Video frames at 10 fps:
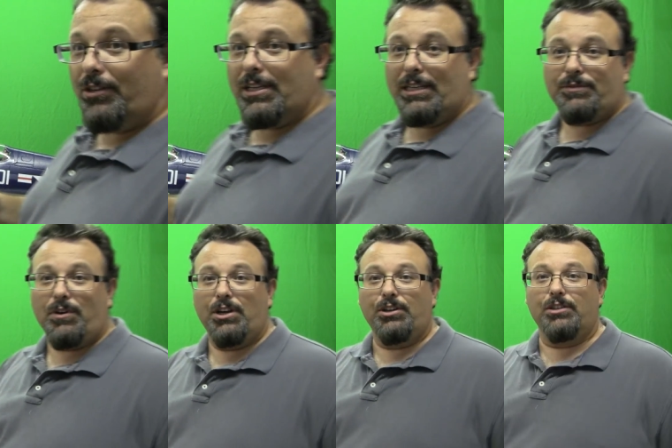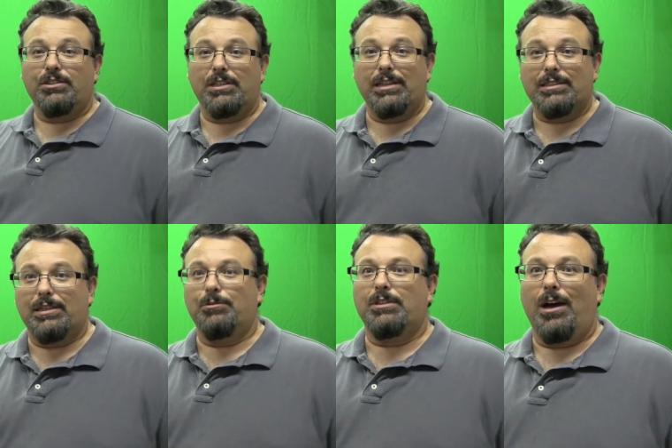their test for 106,
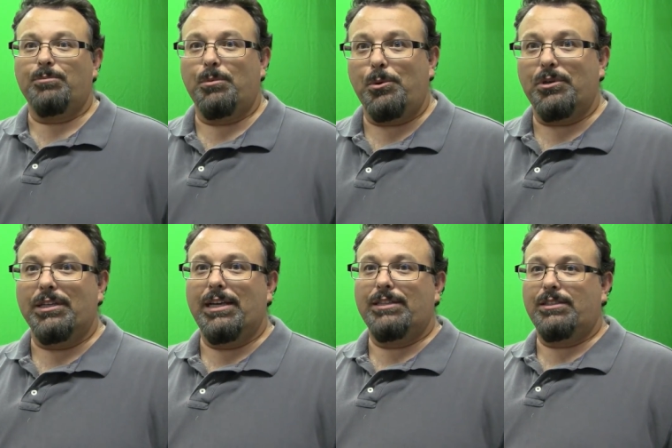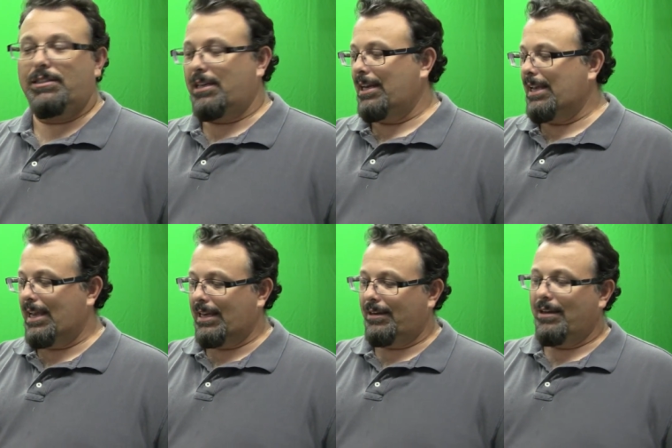it was optimal conditions. And
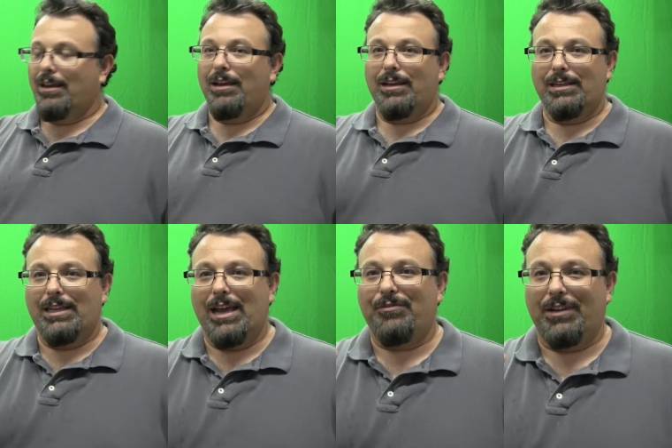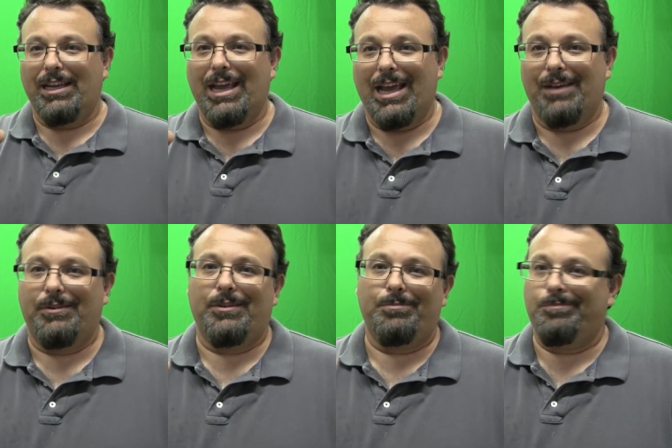again, could definitely have
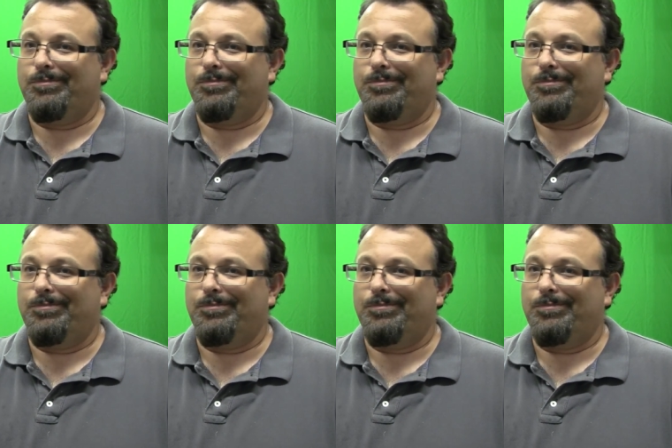a